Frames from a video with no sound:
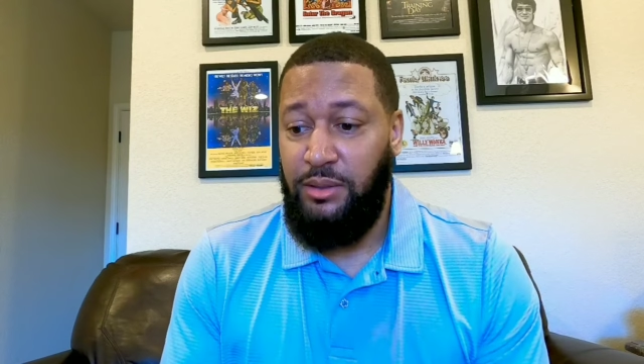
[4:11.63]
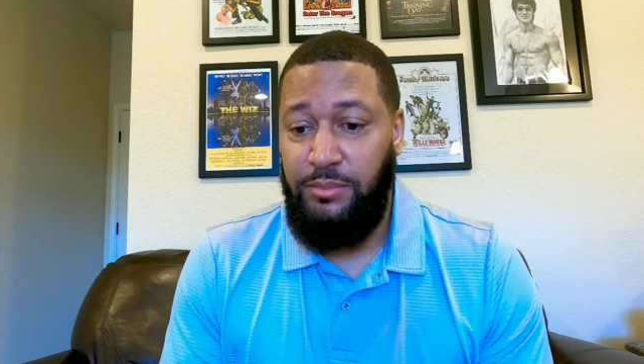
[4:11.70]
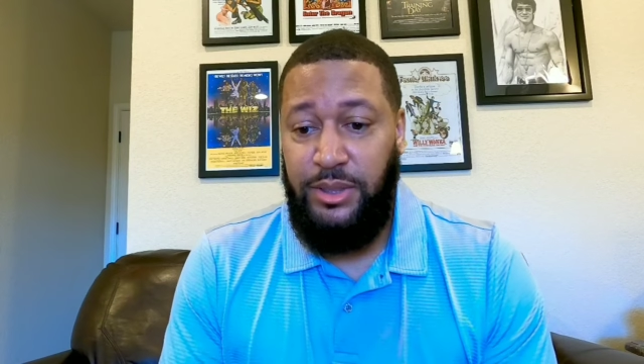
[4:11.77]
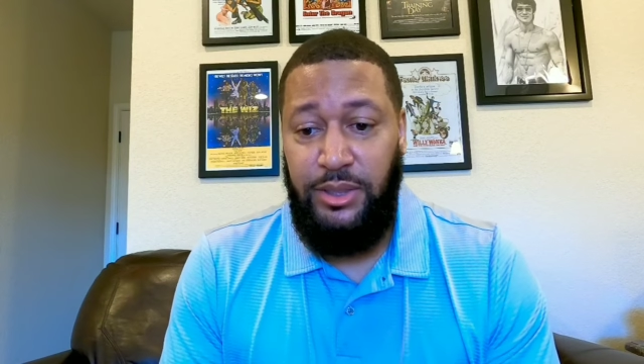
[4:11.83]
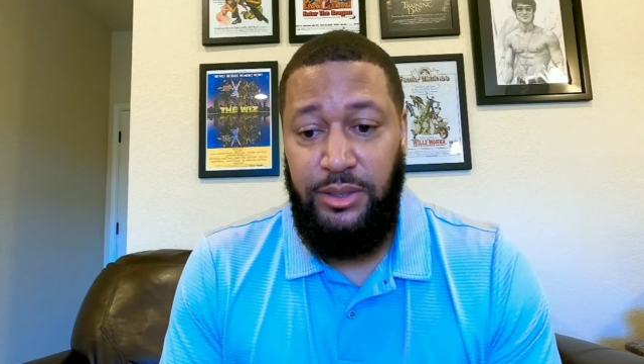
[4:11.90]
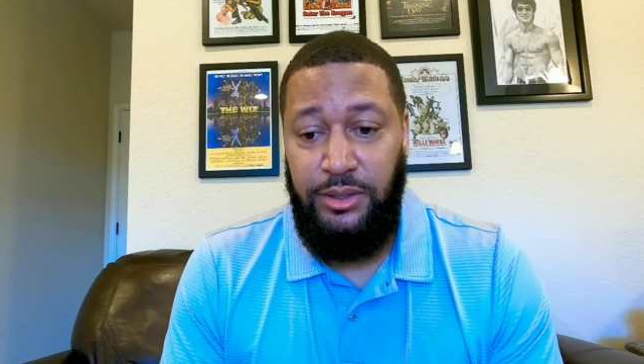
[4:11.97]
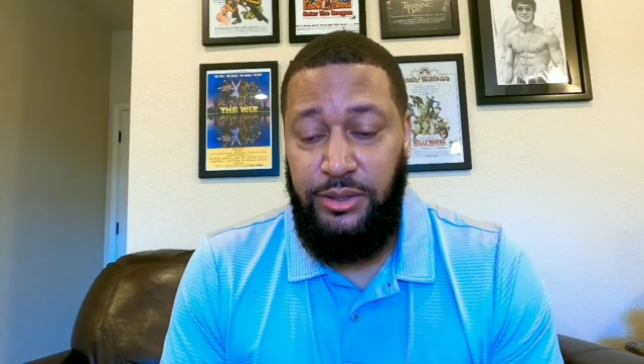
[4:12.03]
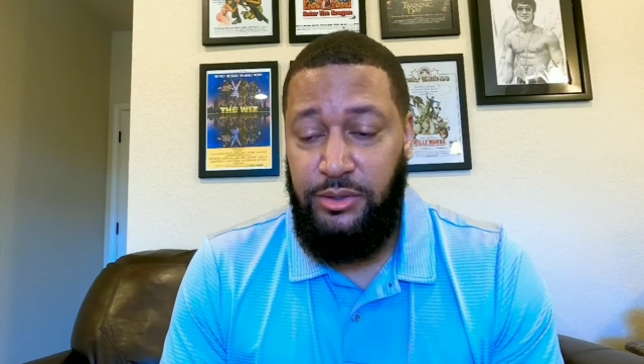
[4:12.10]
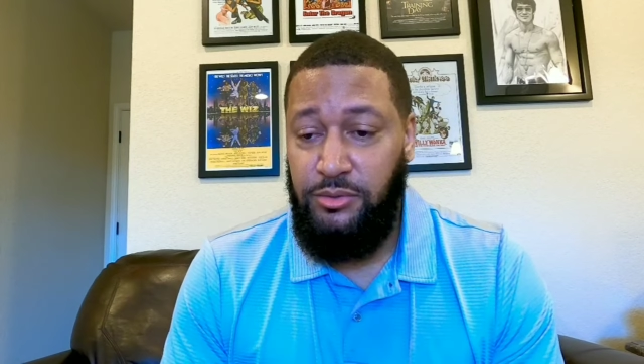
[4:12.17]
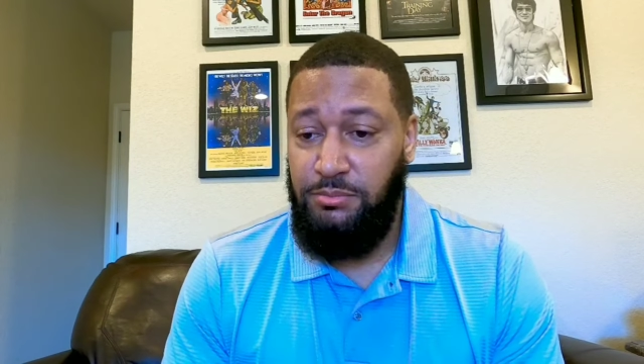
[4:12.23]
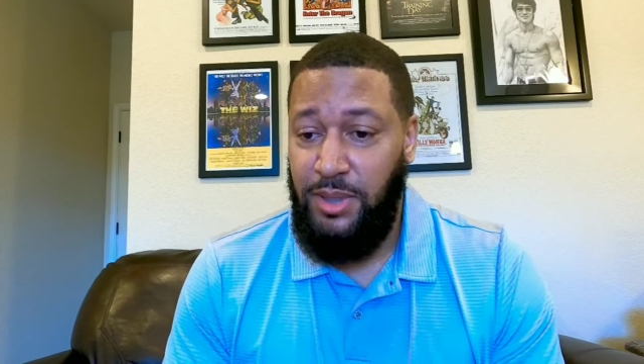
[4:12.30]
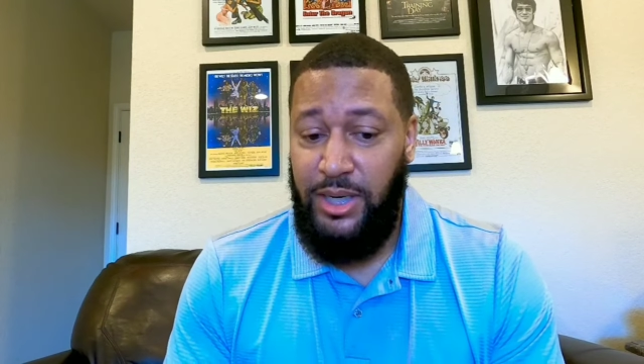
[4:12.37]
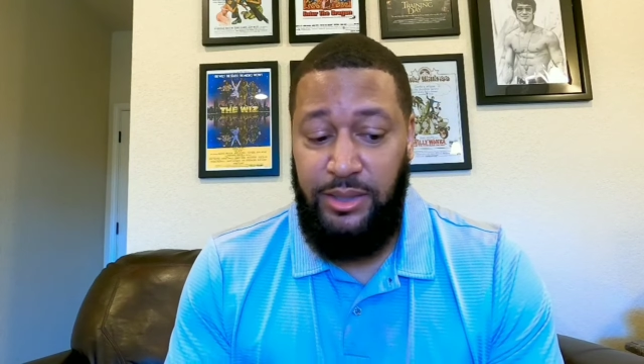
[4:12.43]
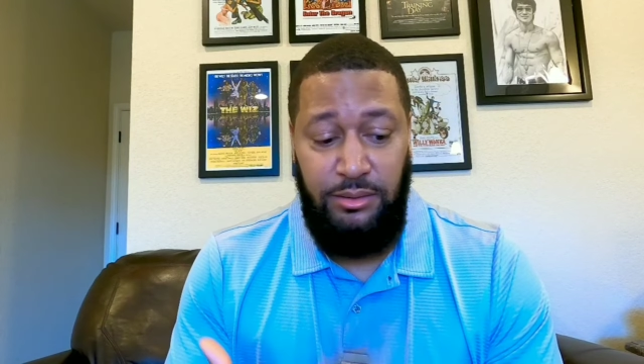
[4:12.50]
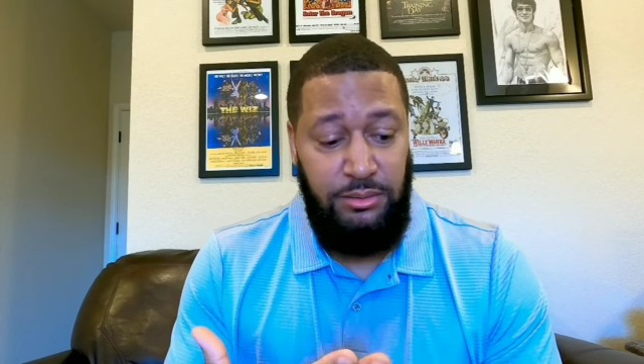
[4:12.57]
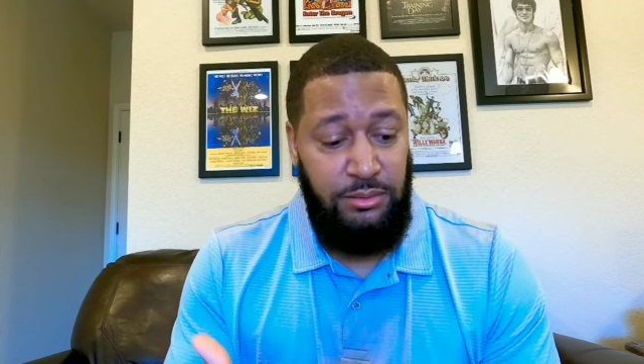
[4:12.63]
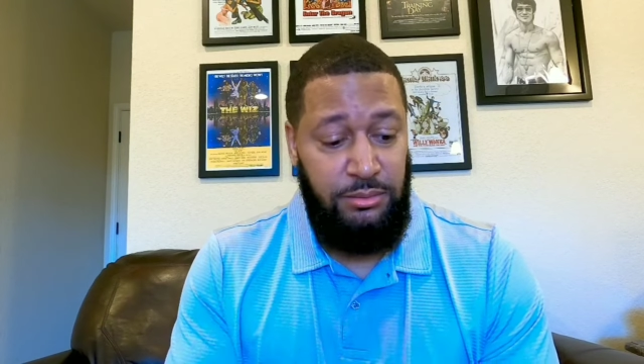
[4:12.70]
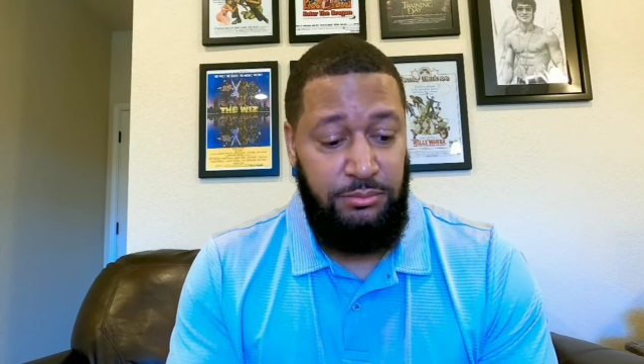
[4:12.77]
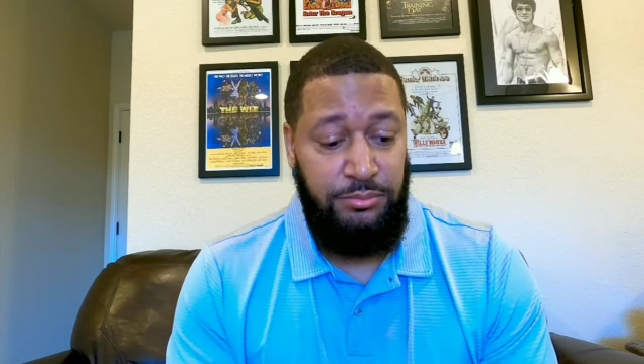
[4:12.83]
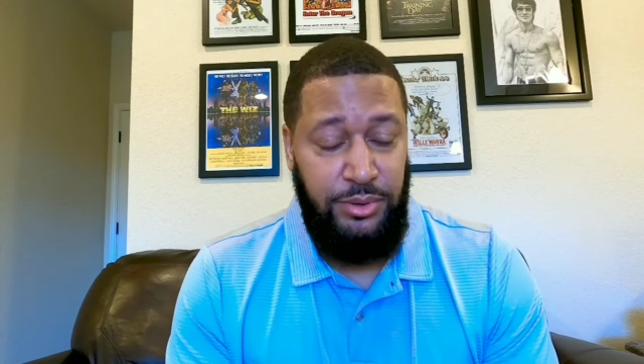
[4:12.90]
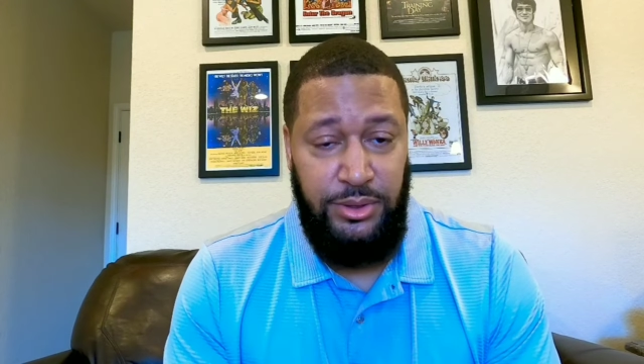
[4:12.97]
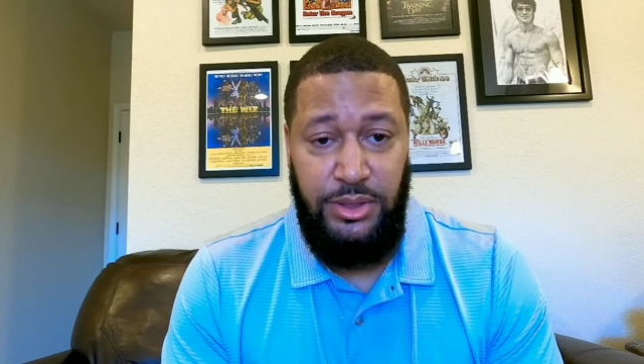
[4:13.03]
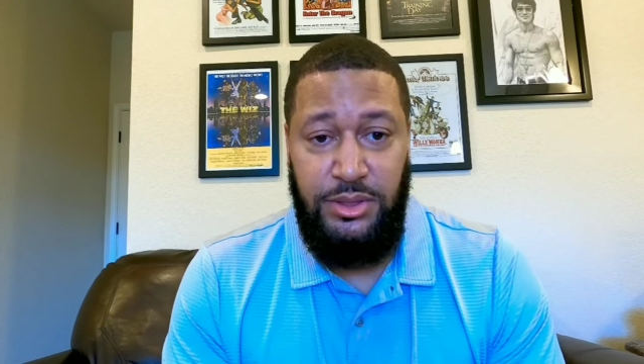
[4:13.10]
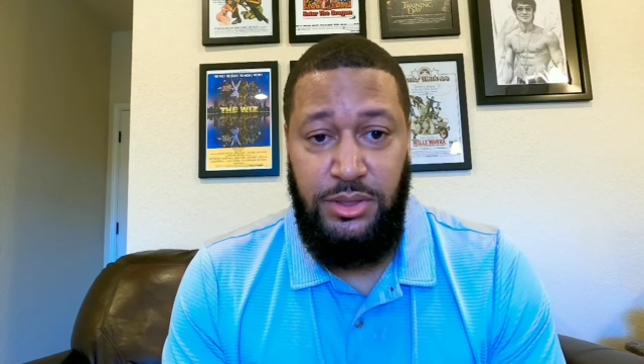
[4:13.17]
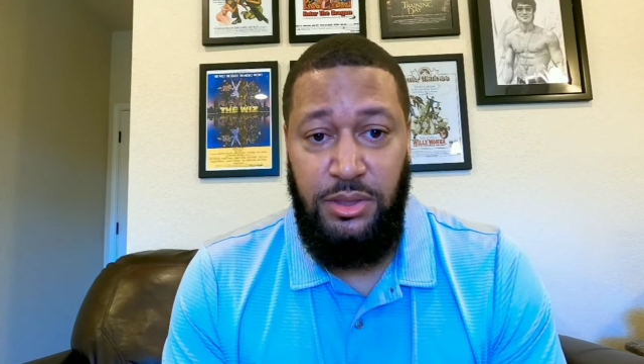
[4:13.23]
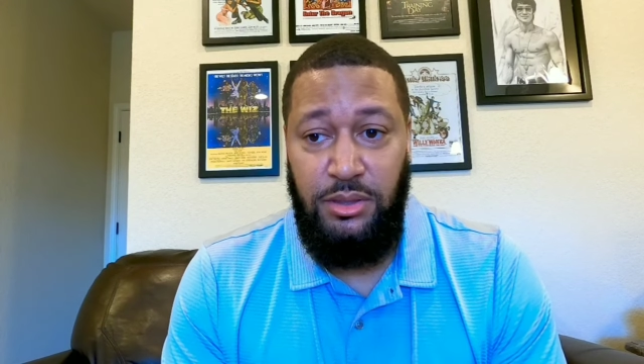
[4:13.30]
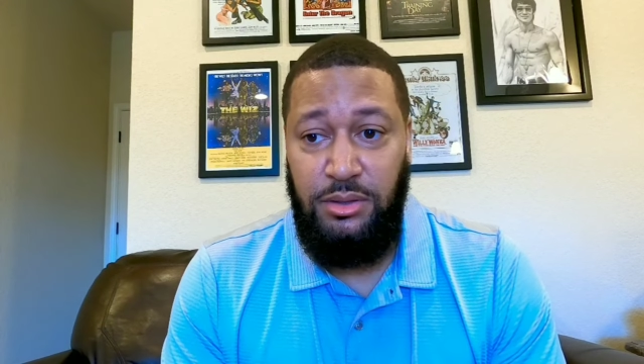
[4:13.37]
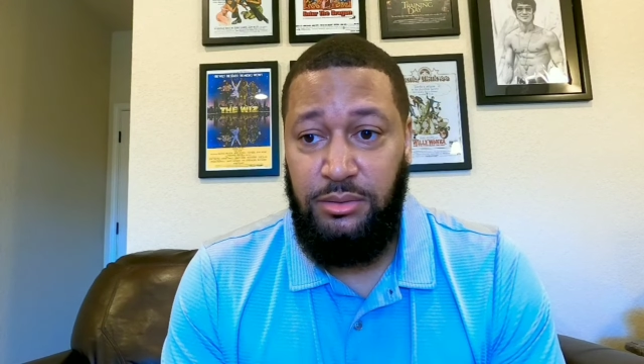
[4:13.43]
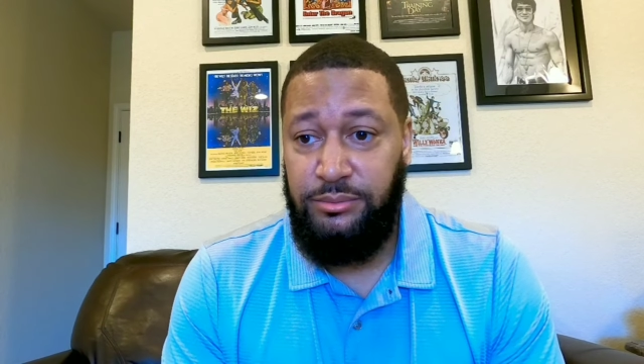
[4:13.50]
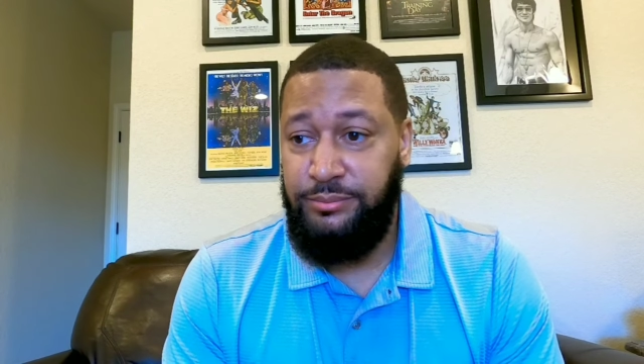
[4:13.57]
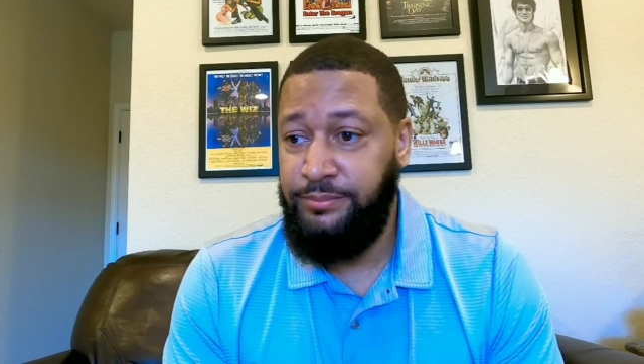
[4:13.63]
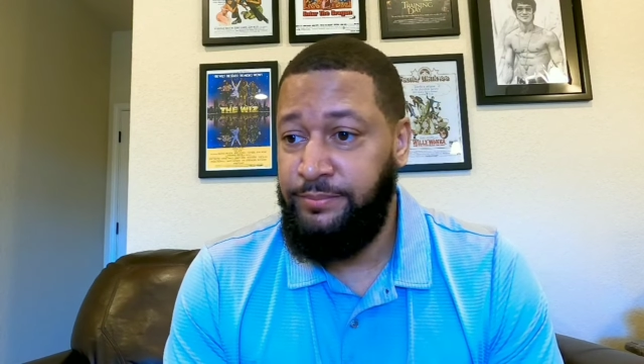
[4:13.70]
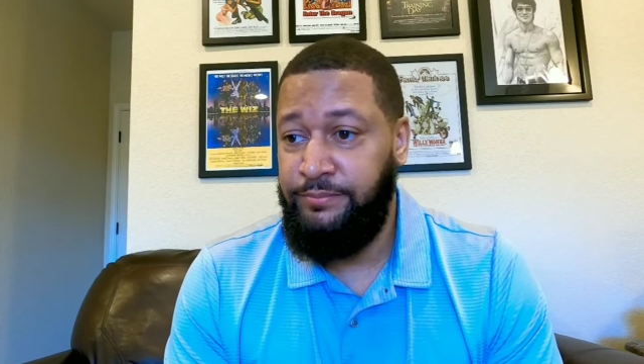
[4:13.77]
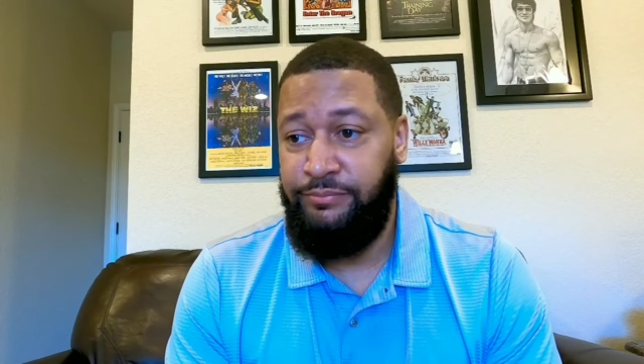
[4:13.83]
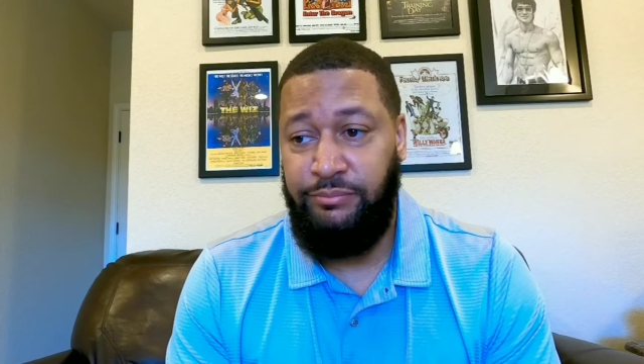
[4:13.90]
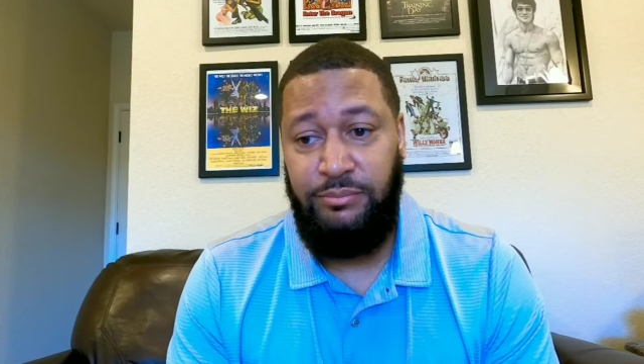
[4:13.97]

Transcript: I mean, you might put this on